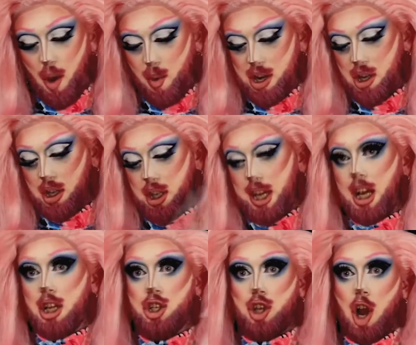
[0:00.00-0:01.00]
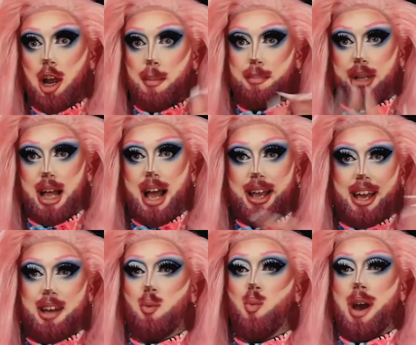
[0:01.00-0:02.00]
which is like a stark black
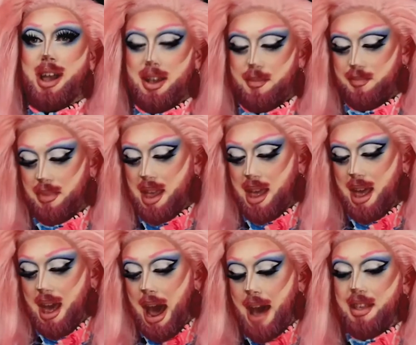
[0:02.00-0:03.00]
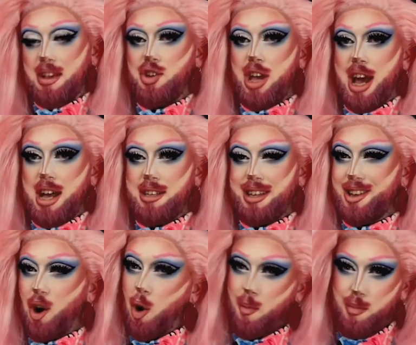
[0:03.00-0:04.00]
and white. And then she has this
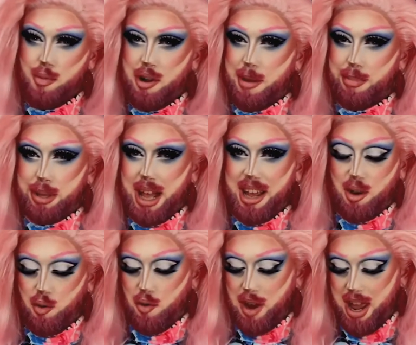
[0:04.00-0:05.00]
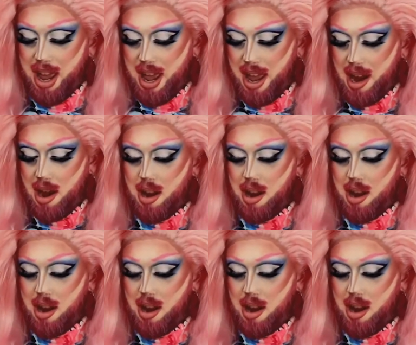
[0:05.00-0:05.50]
ombre black grey hair.